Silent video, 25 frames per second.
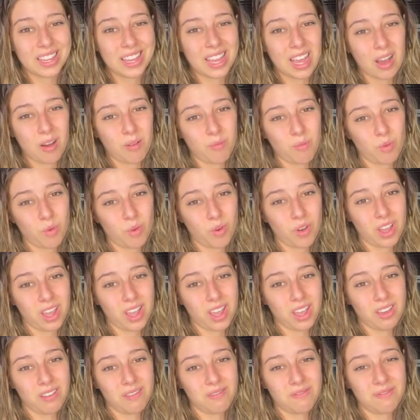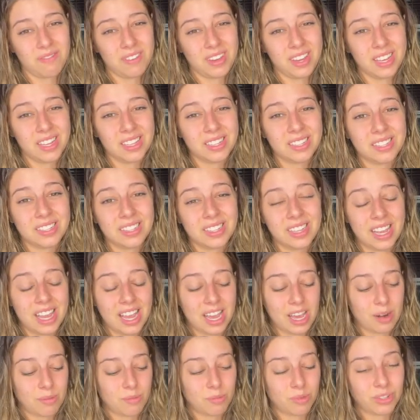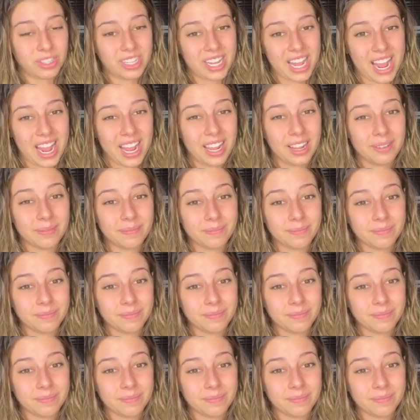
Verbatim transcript: cowboy feeds the animals hay.